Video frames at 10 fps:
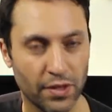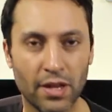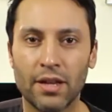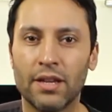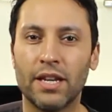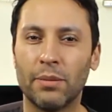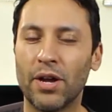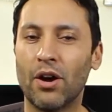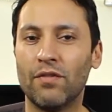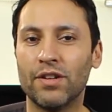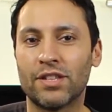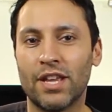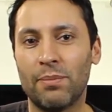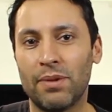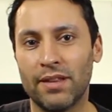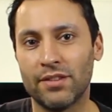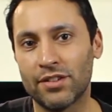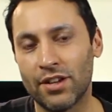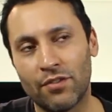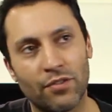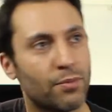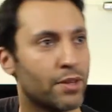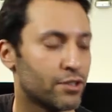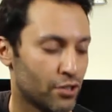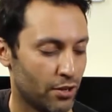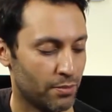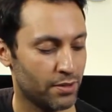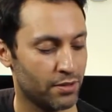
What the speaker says: A little bit obvious there, playing the scale from the top.